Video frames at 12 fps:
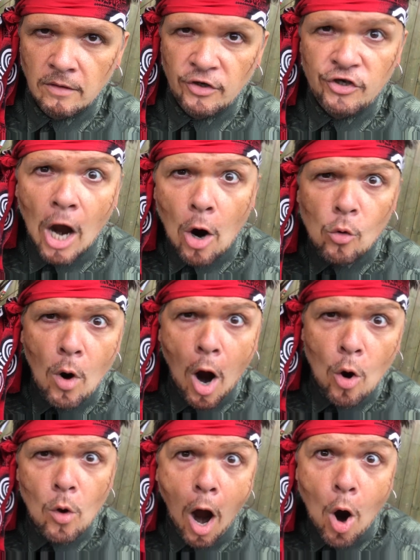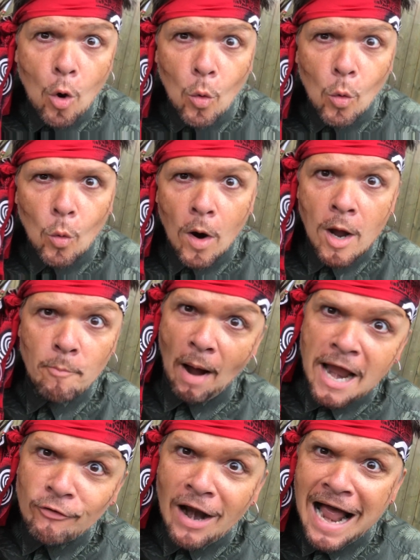Yo ho ho!
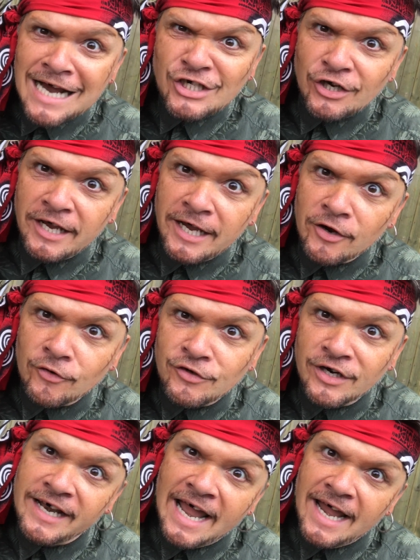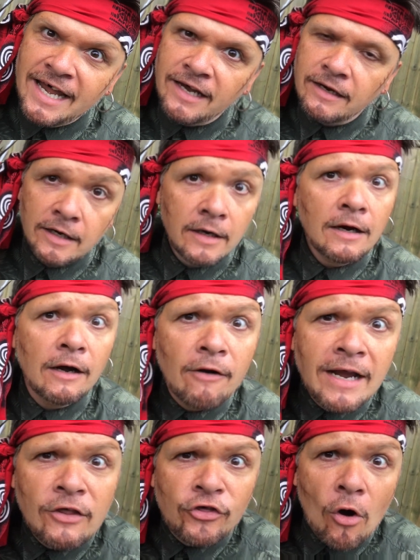Pirate Ashton here today, and
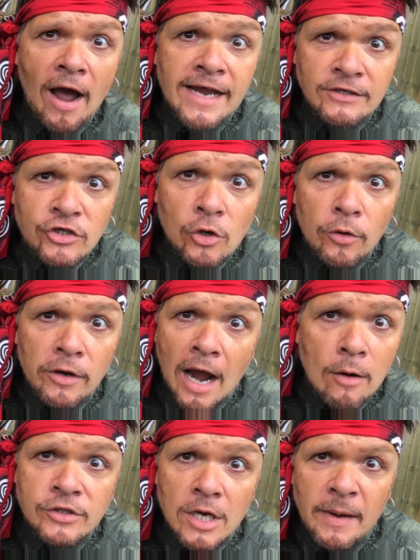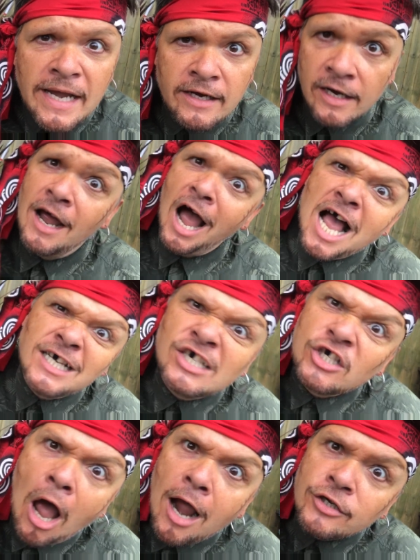I thought I'd show you how to make a
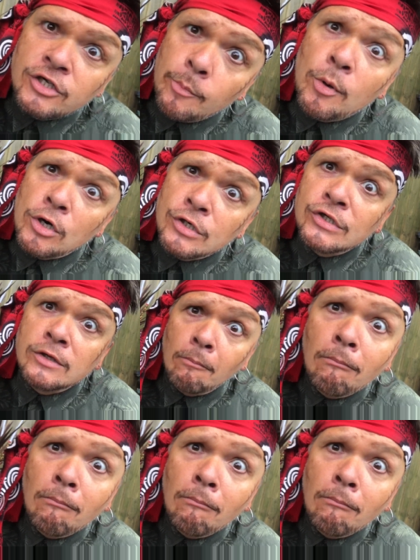Socktopus.